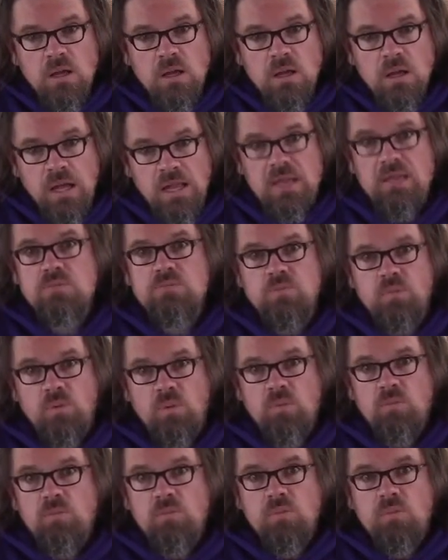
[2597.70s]
he
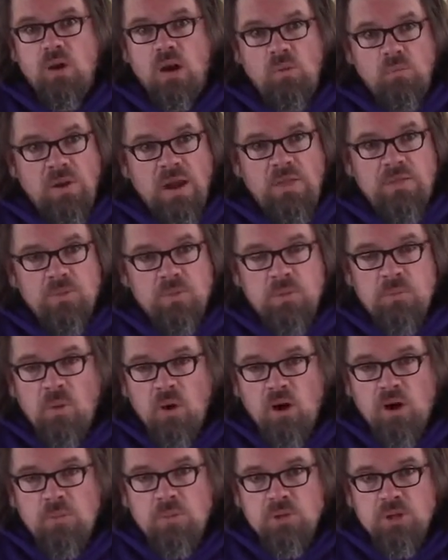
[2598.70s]
was a rather
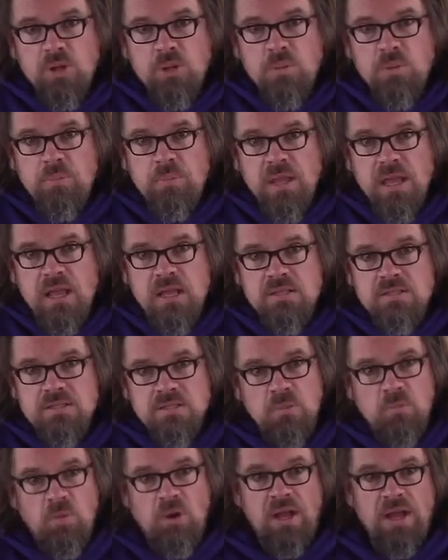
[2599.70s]
remarkable human being in
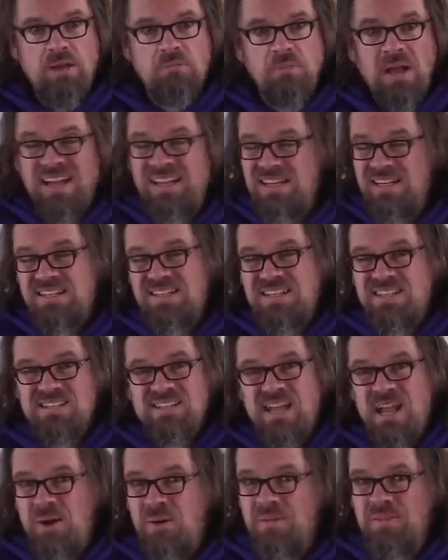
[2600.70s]
some way. I didn't
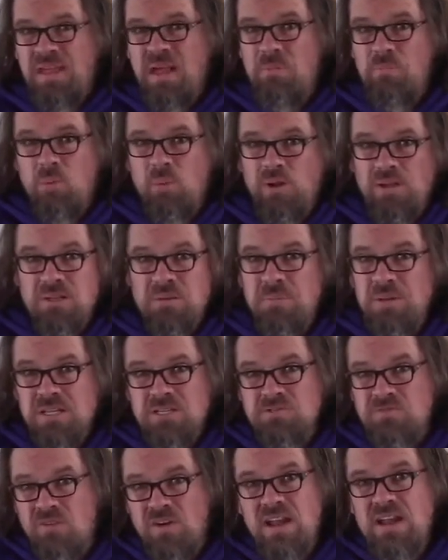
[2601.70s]
desire at that point to be
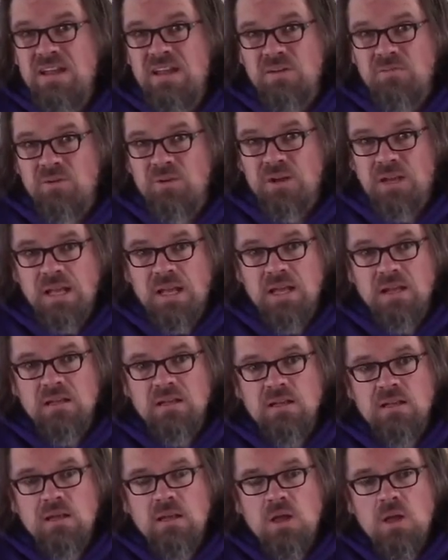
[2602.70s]
his friend ever
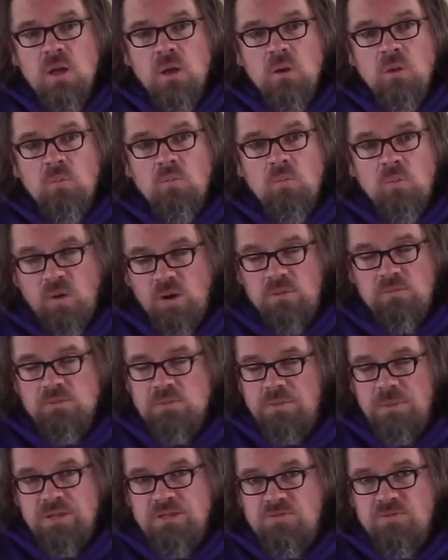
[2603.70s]
again, or
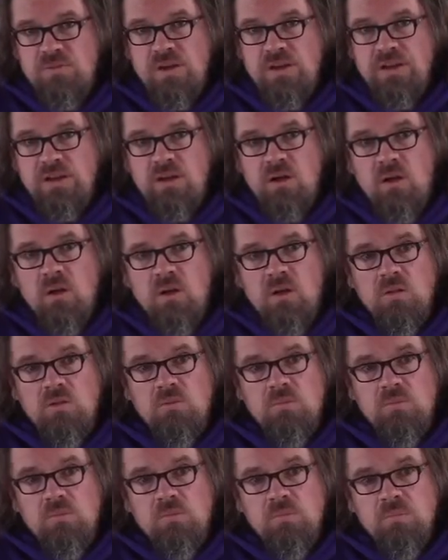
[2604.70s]
to be his friend at all.
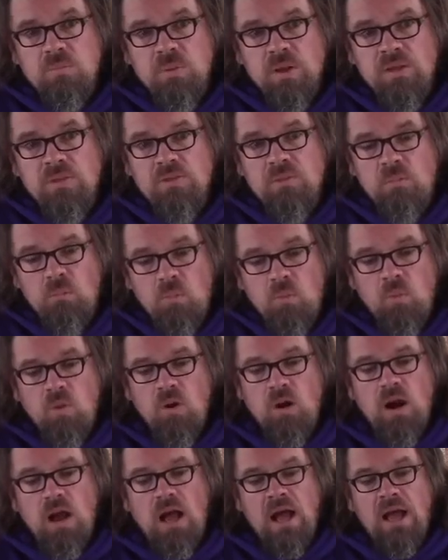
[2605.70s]
But the
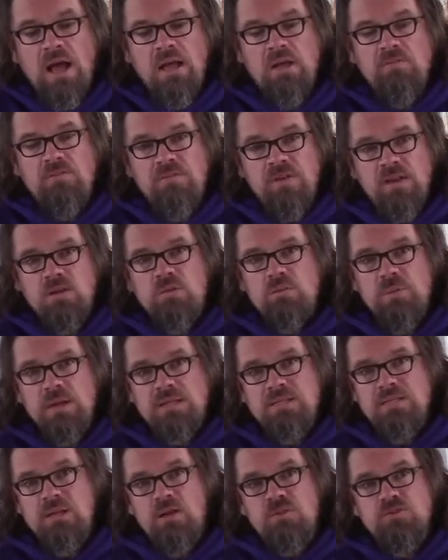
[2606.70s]
more I availed
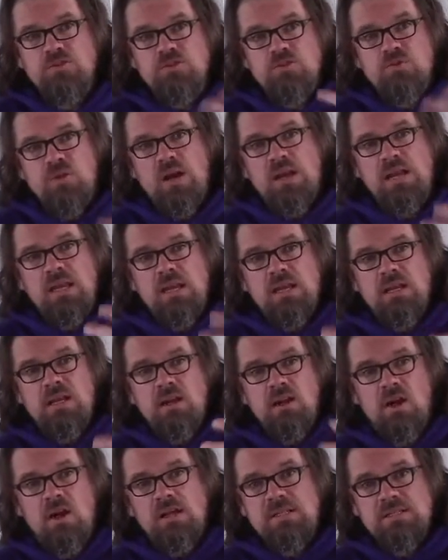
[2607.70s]
myself to try to get in
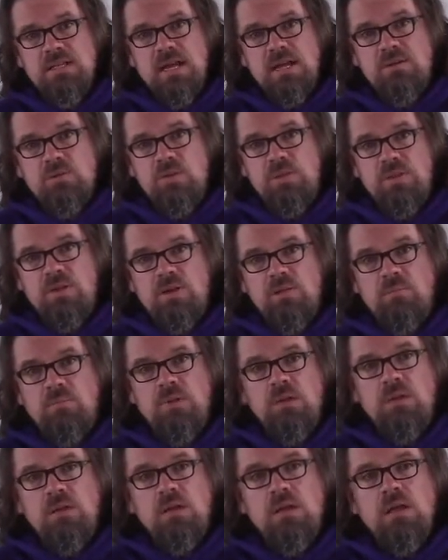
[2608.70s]
contact with him,
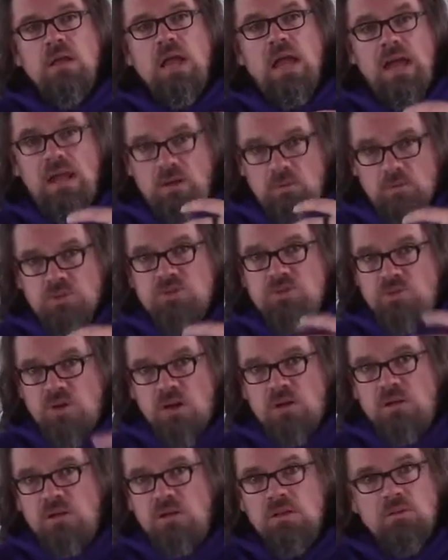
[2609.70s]
and it was
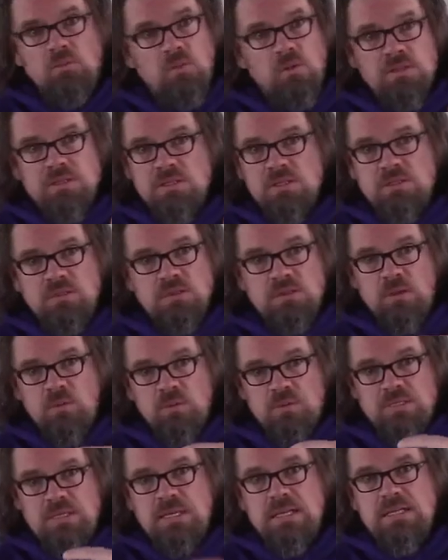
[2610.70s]
struggle, it
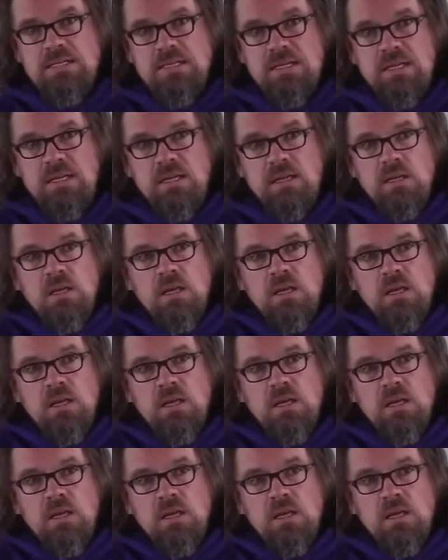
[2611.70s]
wasn't easy,